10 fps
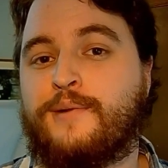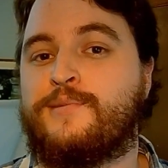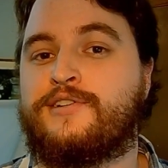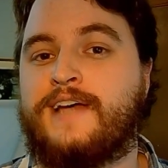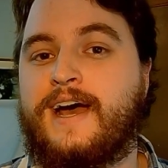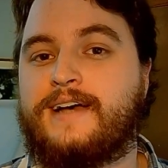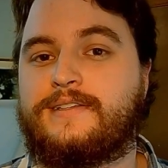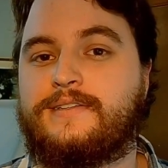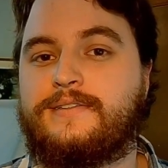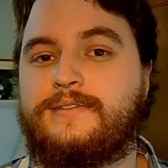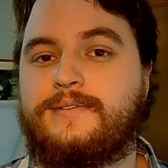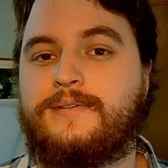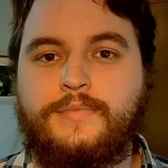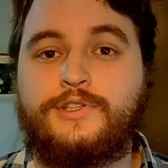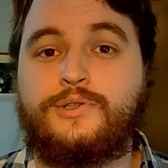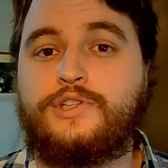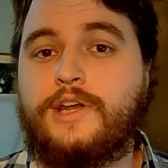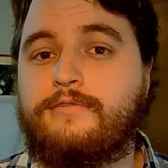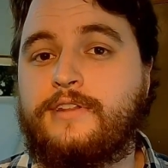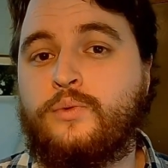from your task. So
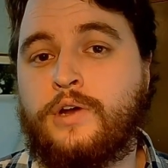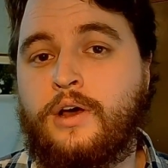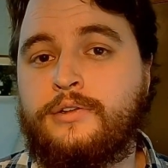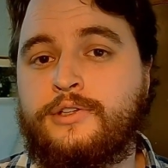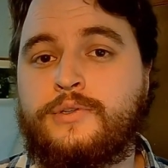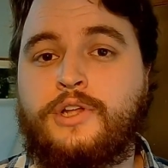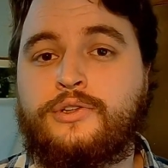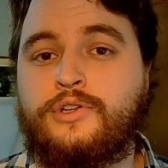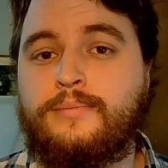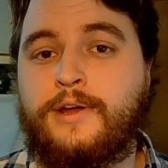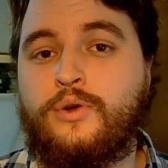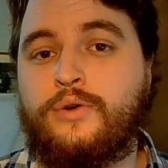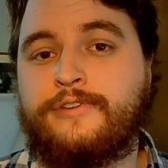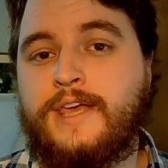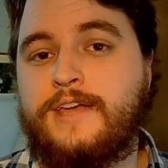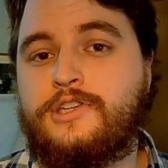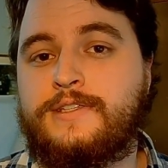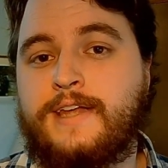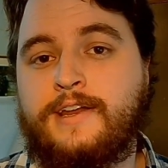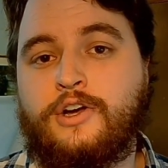generally what I'll do is I'll turn my notification
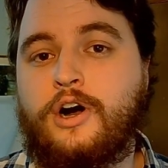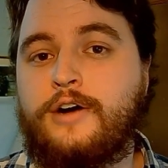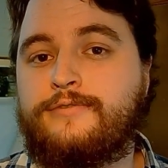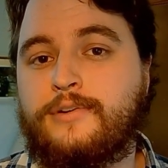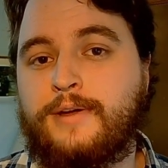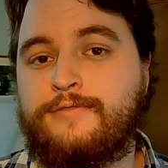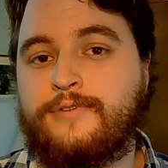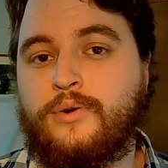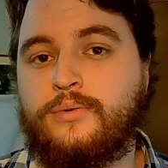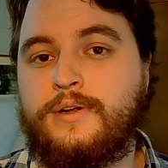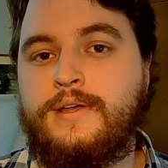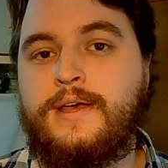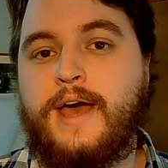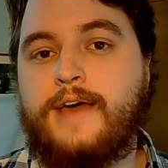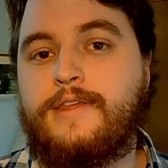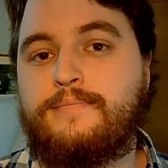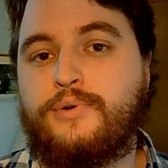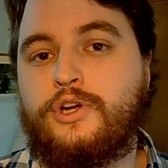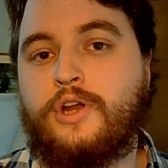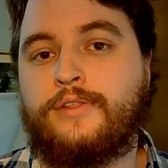setting off on my phone and then
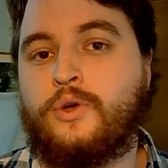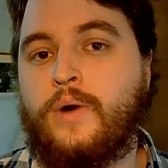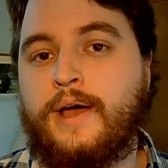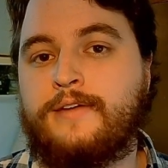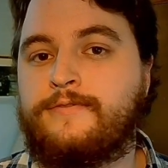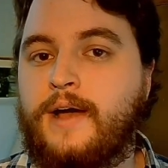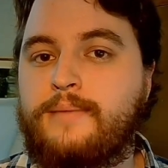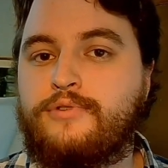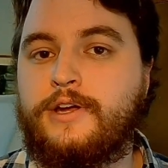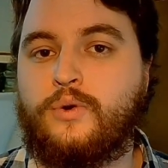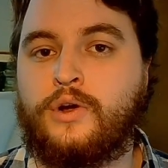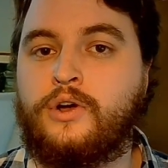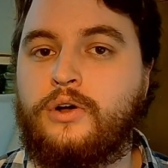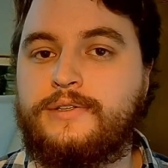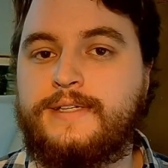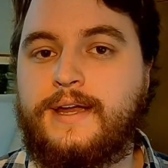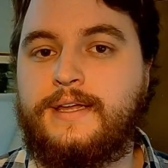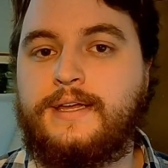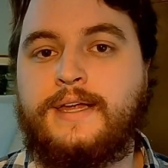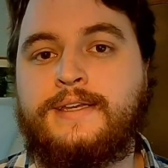put it on the quiet vibrate or call
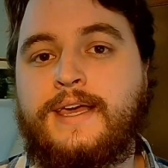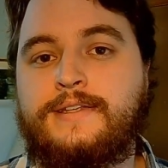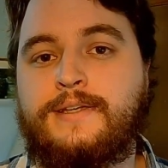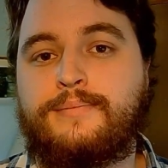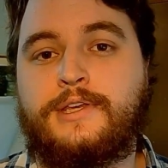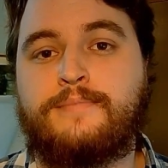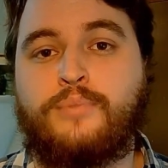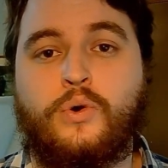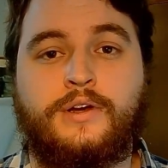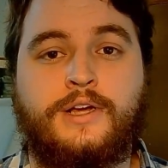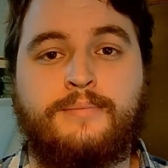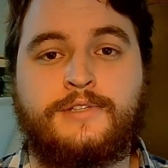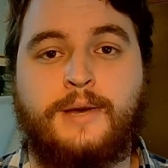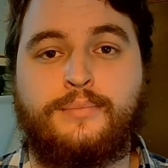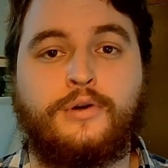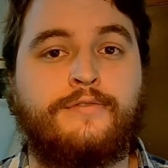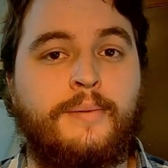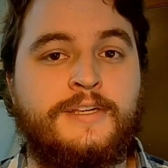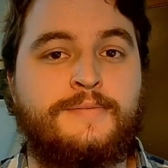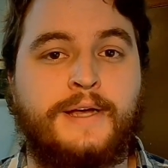setting in case something important comes up or if
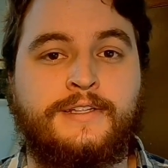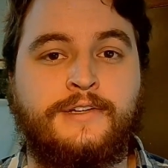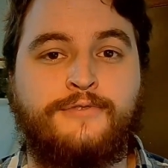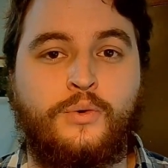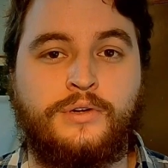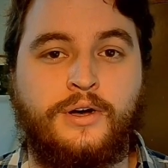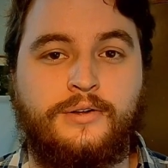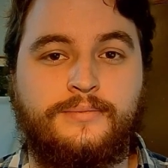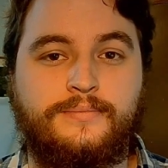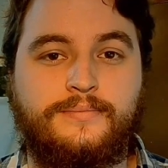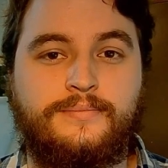I'm expecting a phone call.